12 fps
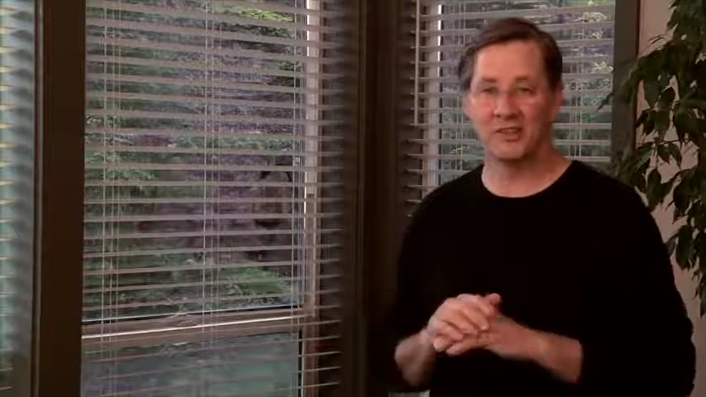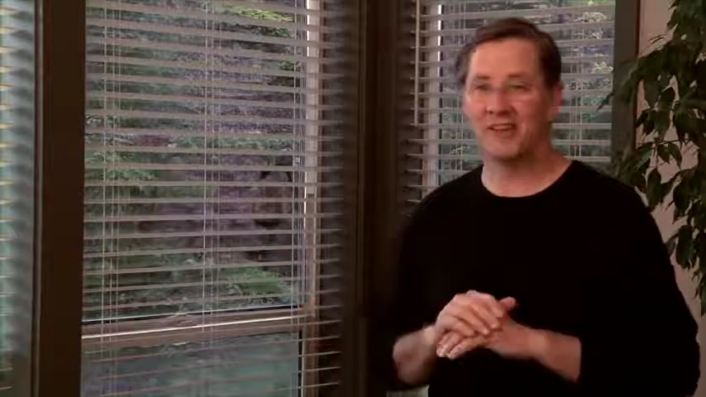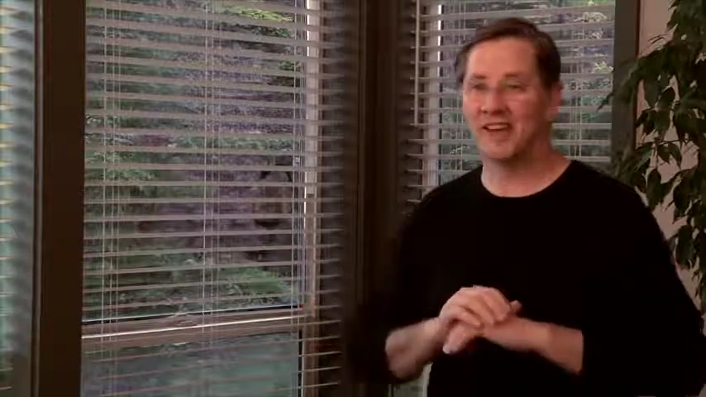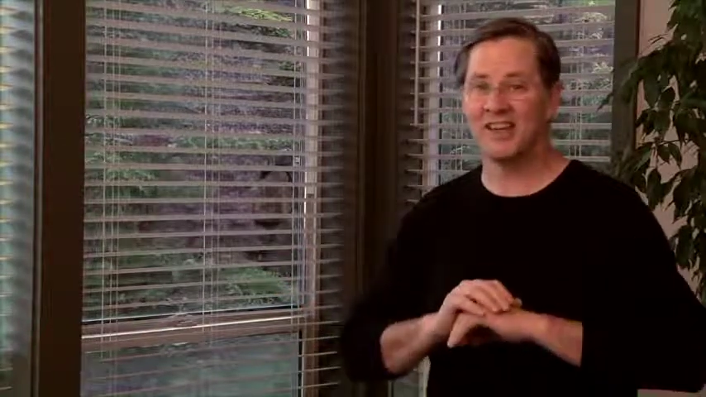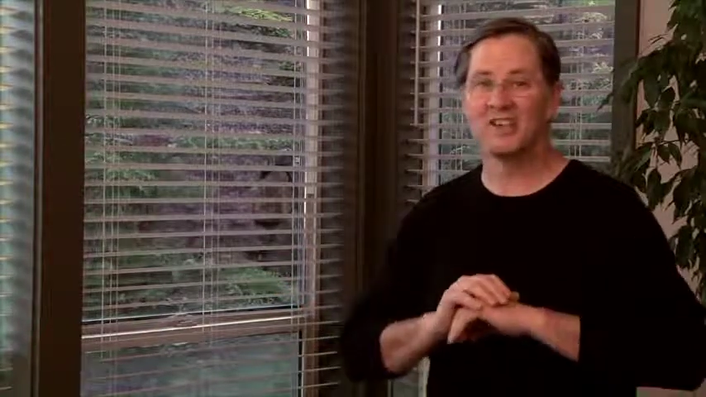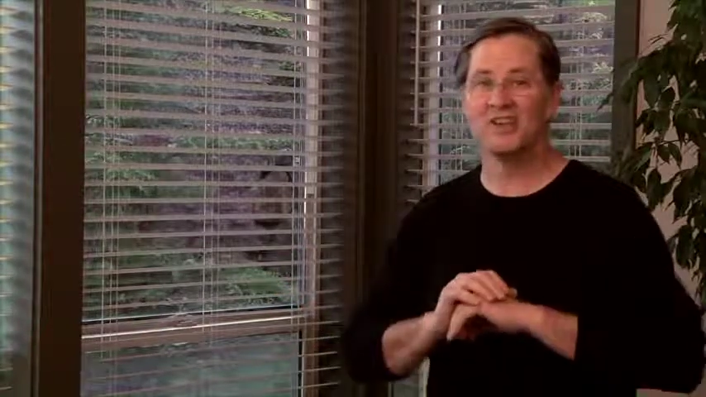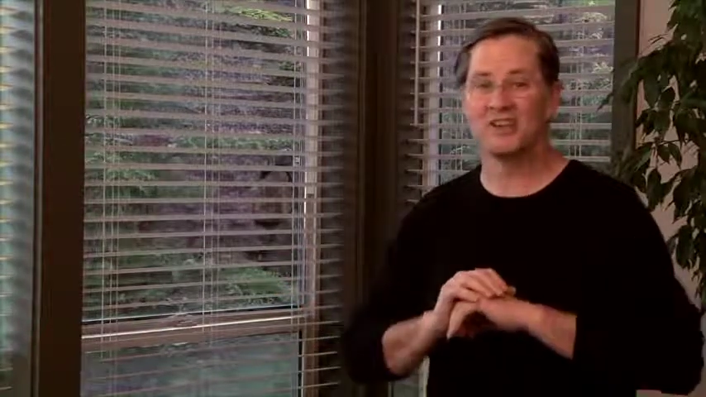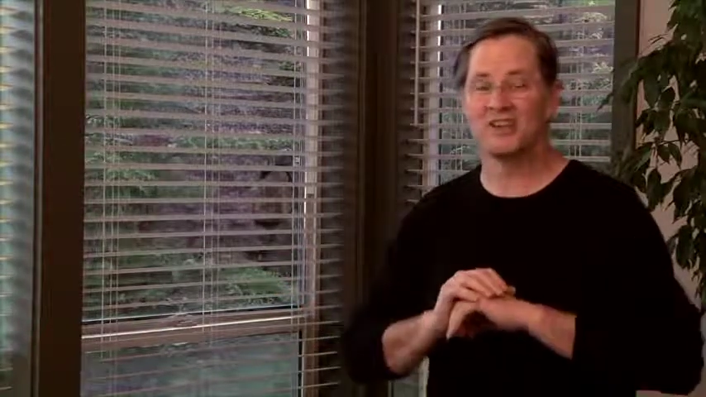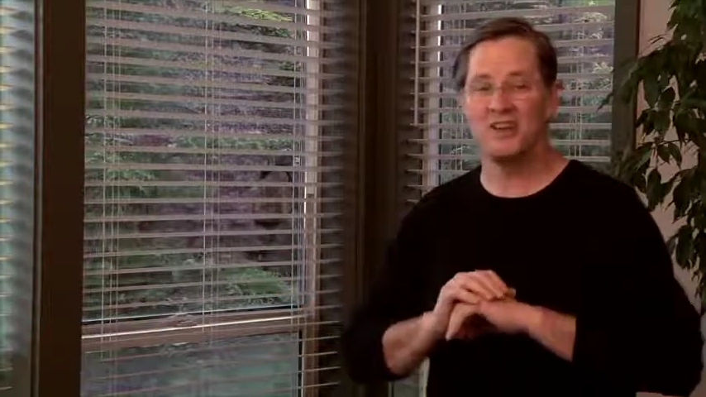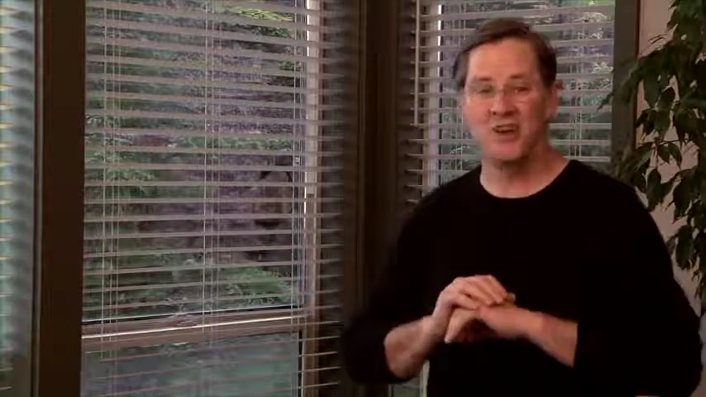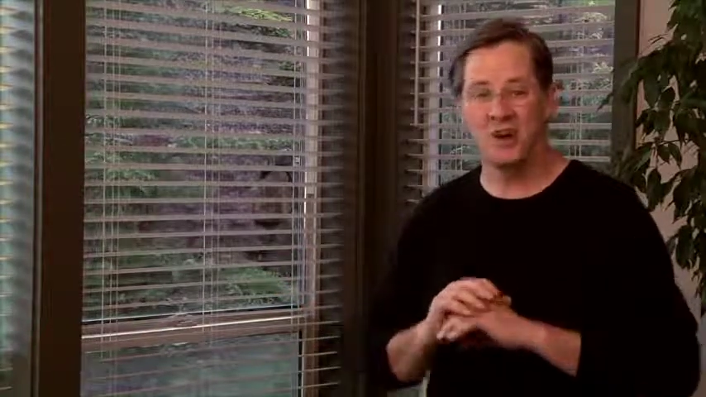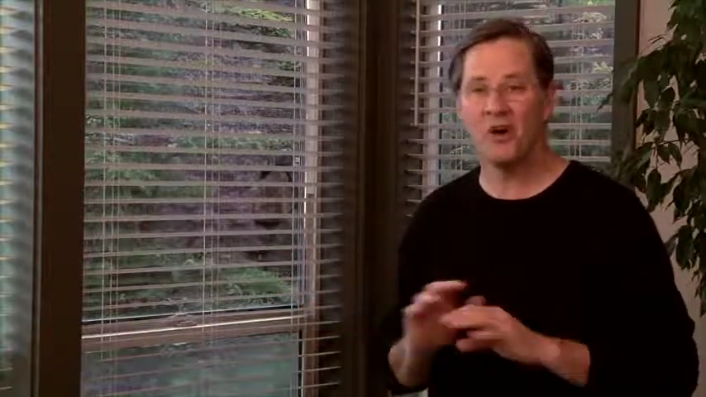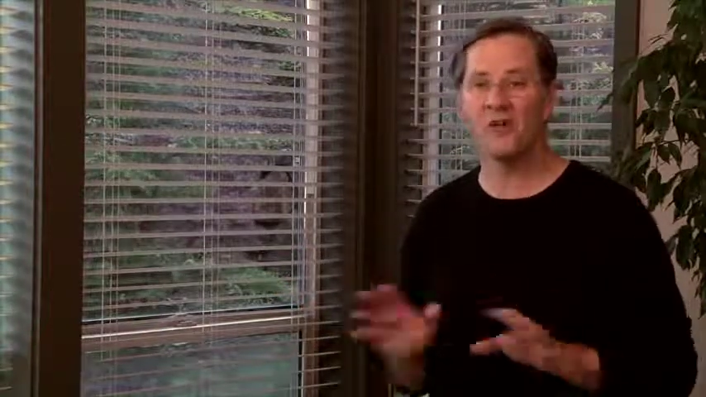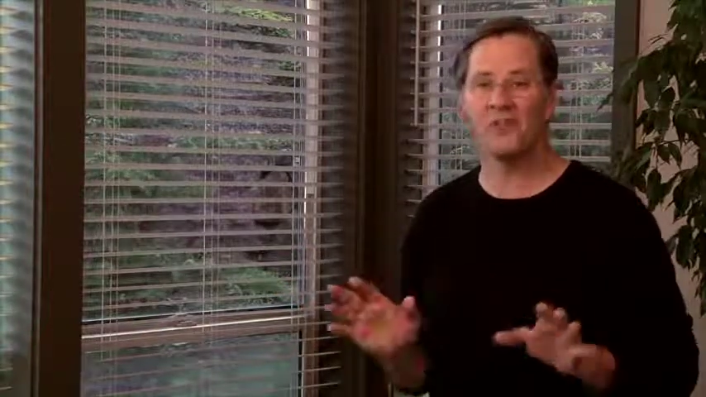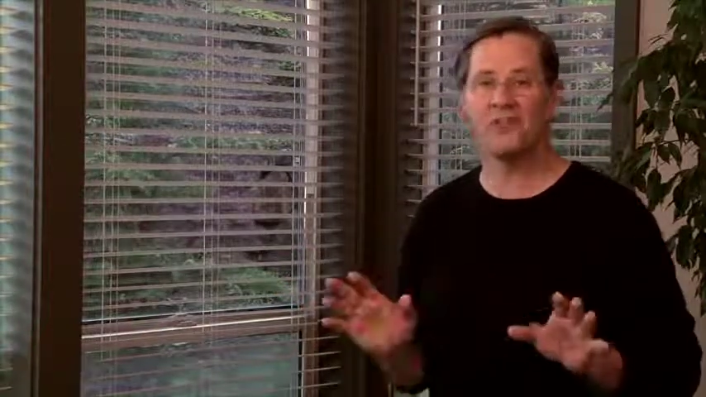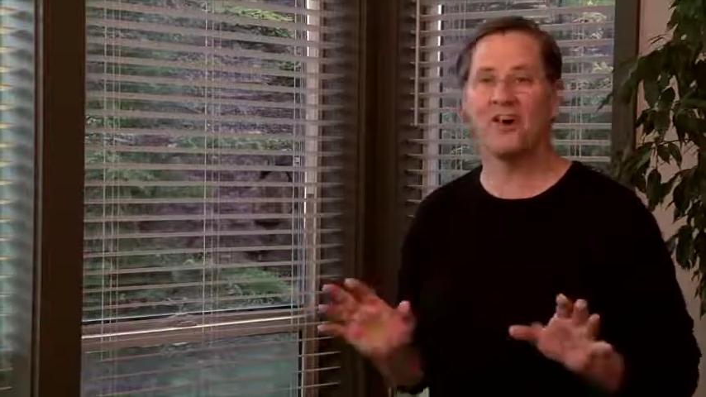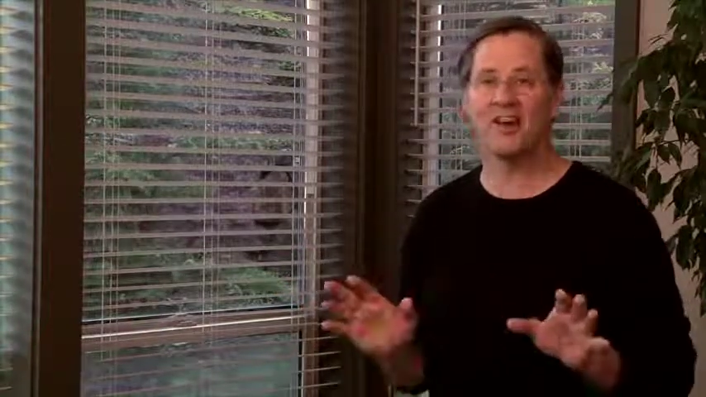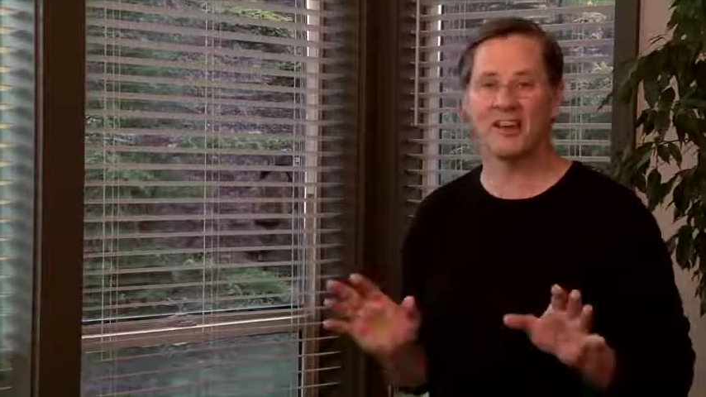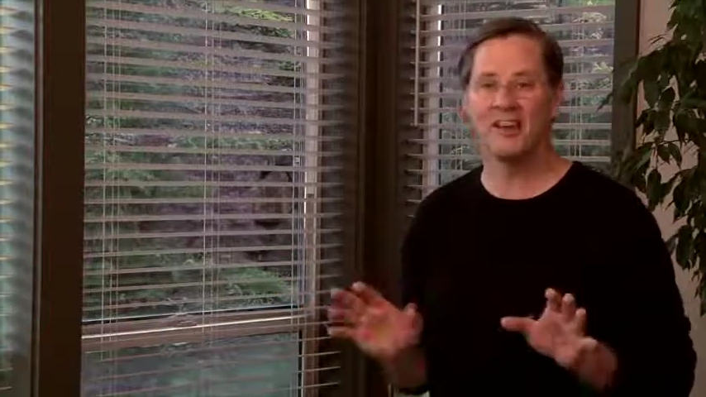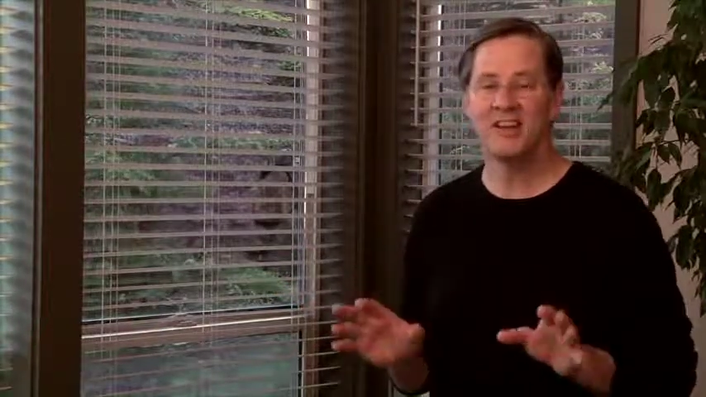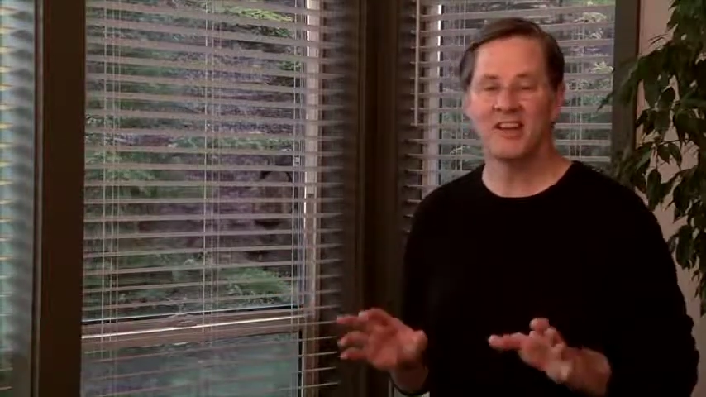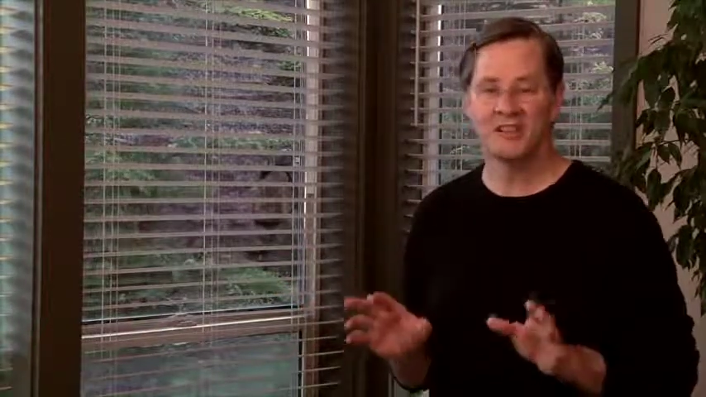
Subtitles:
Okay, it's just no fun